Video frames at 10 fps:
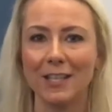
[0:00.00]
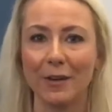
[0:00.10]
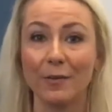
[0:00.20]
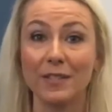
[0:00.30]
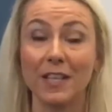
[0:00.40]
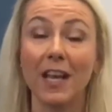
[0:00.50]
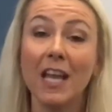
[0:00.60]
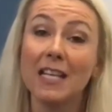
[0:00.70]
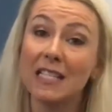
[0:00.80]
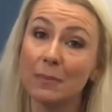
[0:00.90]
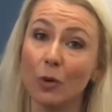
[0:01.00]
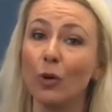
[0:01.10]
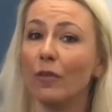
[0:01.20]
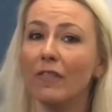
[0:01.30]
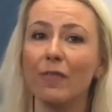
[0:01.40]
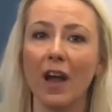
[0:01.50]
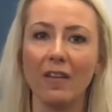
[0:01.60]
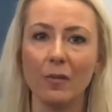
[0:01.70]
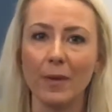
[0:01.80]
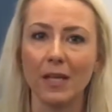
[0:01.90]
you know, it was a smaller
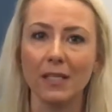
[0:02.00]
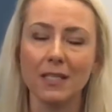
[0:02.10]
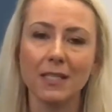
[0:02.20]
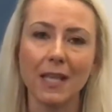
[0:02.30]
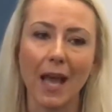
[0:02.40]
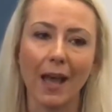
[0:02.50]
environment.